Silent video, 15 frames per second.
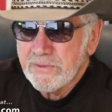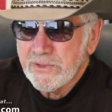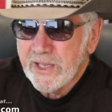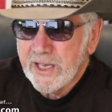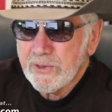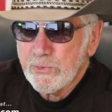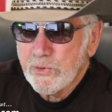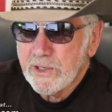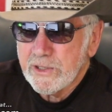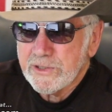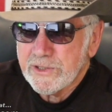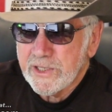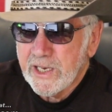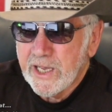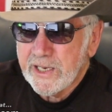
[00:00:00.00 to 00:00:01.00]
That
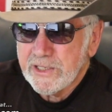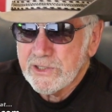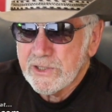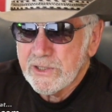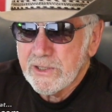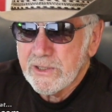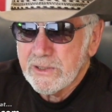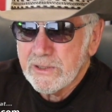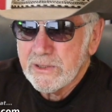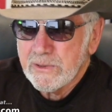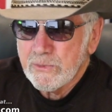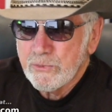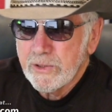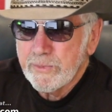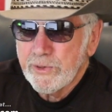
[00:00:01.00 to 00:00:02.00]
was an accident.
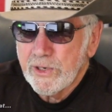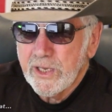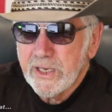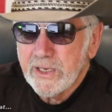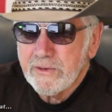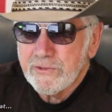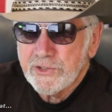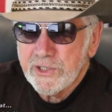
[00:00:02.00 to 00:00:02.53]
We believe